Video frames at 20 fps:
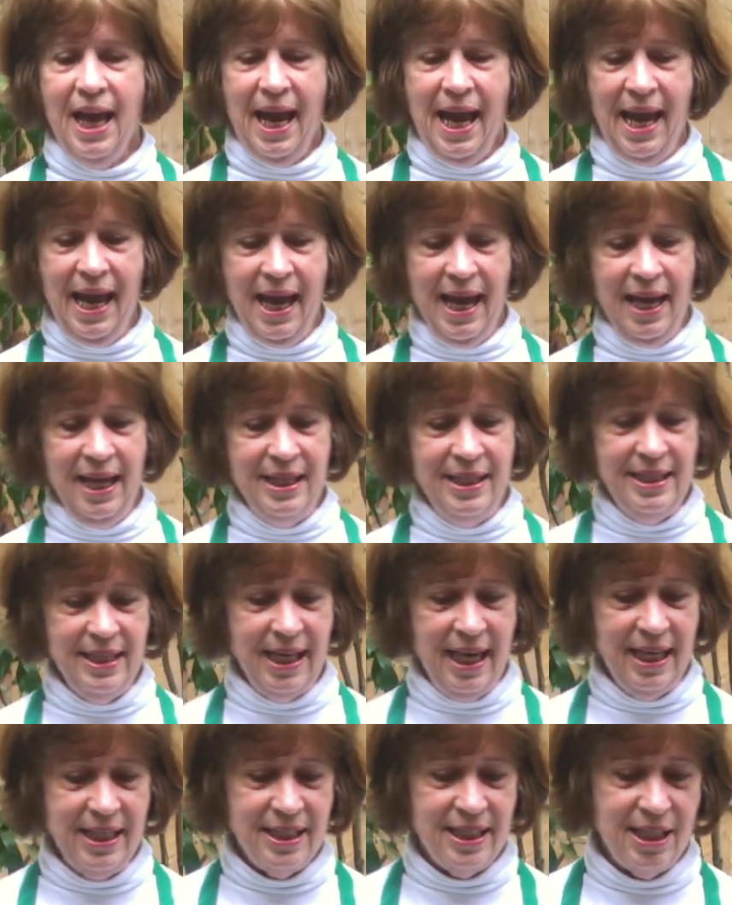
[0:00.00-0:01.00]
and
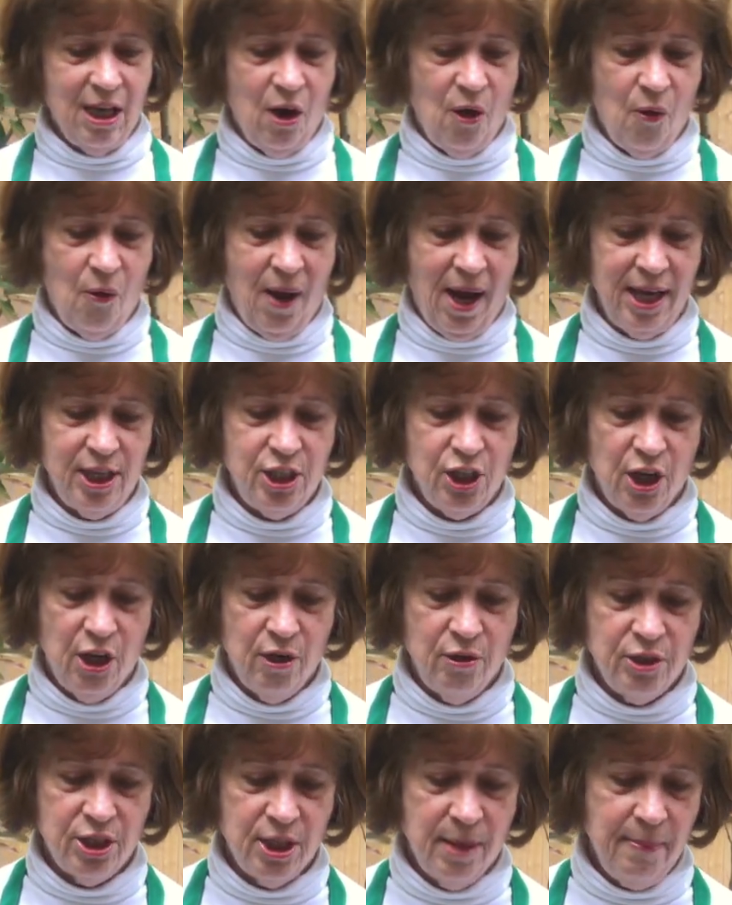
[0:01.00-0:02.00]
so I
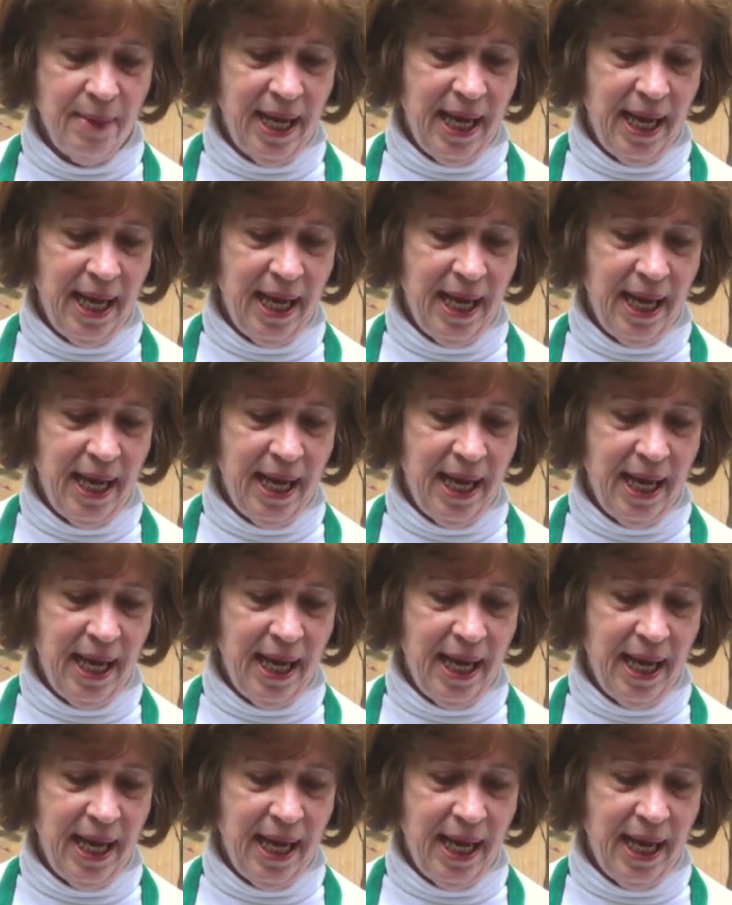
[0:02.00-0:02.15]
chose them,